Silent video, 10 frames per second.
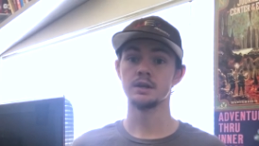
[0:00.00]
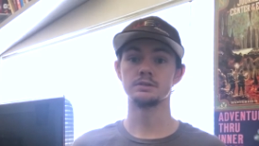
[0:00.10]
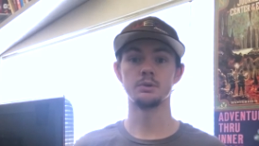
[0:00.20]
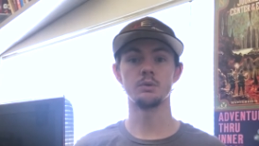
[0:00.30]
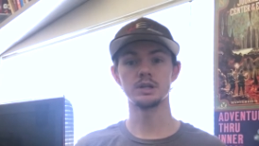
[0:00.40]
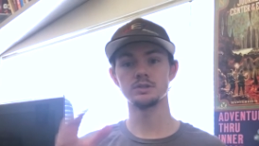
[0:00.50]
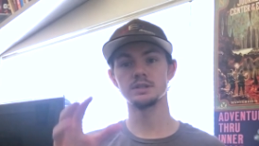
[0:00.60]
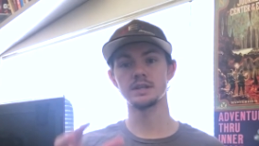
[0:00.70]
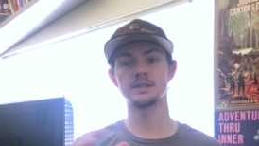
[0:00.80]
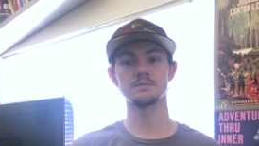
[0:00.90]
So we want you to
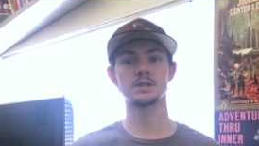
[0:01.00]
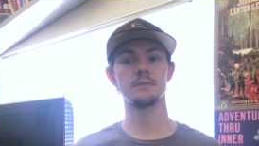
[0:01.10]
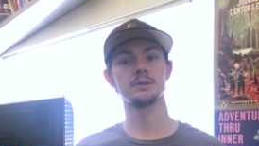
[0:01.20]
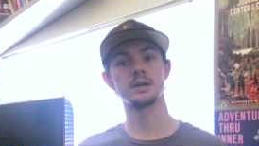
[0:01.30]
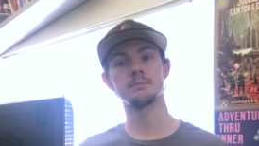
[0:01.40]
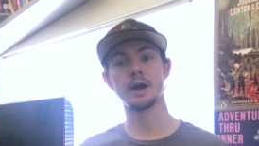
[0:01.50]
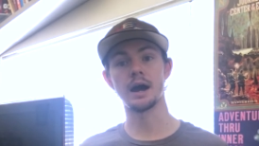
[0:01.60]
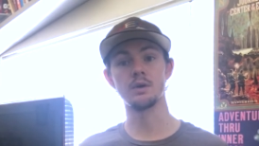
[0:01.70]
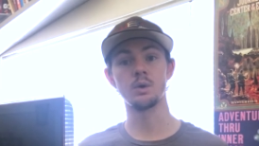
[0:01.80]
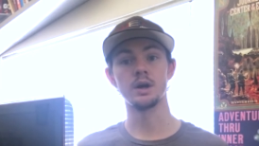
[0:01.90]
take some time to think about
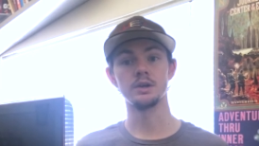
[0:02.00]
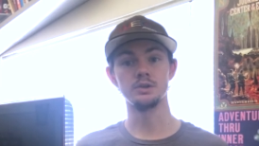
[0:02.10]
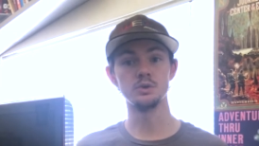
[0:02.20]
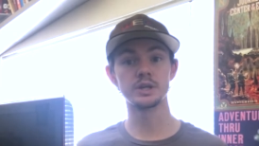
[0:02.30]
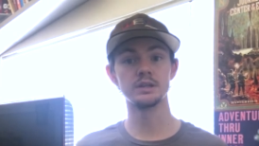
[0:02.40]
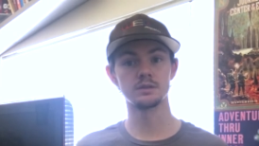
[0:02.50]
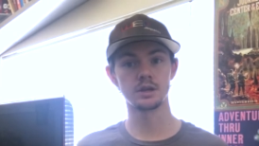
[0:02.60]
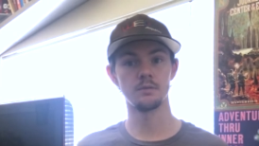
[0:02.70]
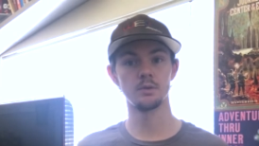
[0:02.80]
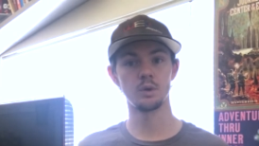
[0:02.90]
how you can
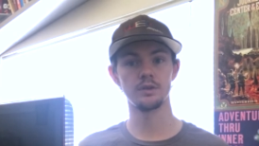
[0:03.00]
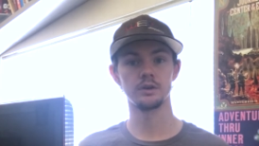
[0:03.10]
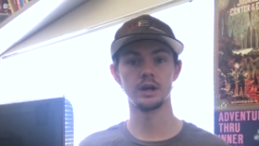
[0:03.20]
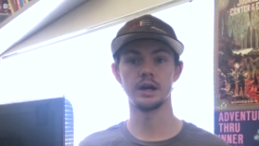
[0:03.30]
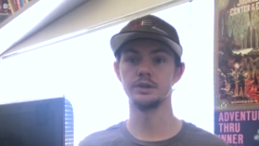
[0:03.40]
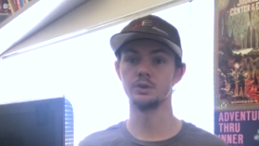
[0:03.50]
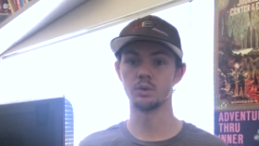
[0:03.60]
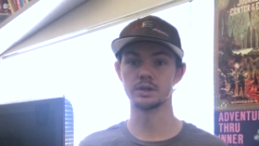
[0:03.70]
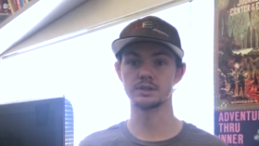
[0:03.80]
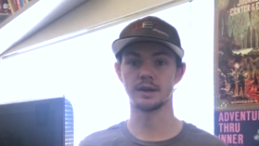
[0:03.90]
determine whether or not
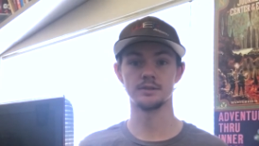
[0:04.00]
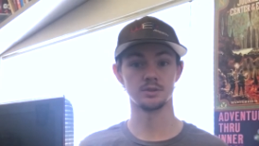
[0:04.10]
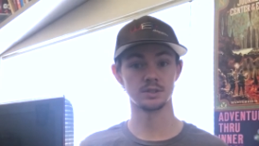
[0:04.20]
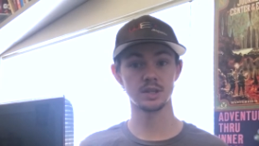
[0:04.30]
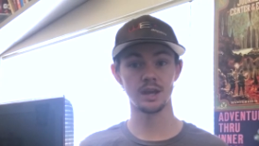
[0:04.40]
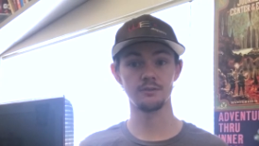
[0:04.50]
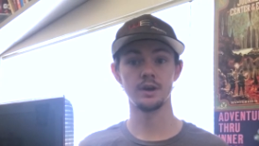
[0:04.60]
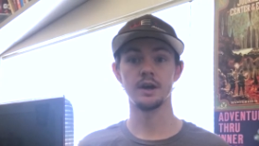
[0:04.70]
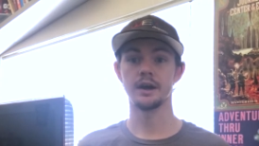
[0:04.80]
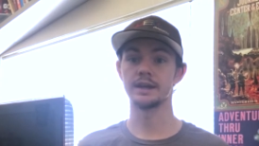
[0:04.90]
your designs are safe
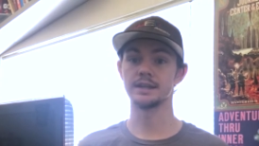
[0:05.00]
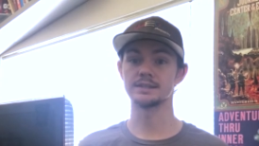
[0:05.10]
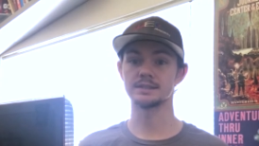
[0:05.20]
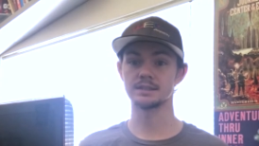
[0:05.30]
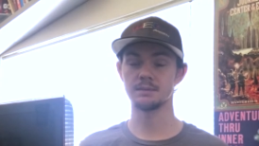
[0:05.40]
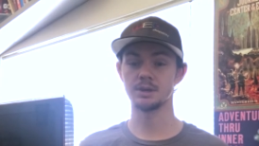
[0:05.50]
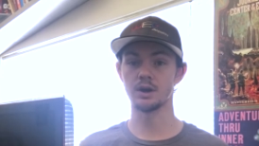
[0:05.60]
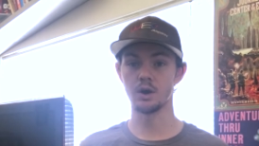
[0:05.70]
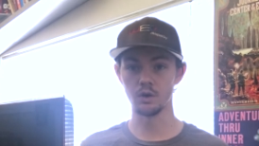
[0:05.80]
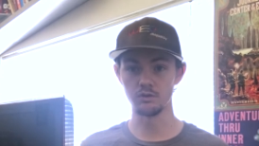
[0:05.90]
against tipping
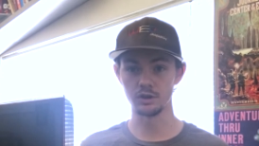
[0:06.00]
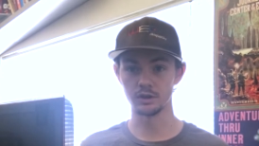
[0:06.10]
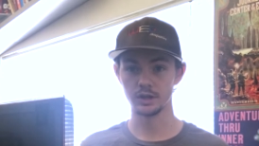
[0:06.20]
over.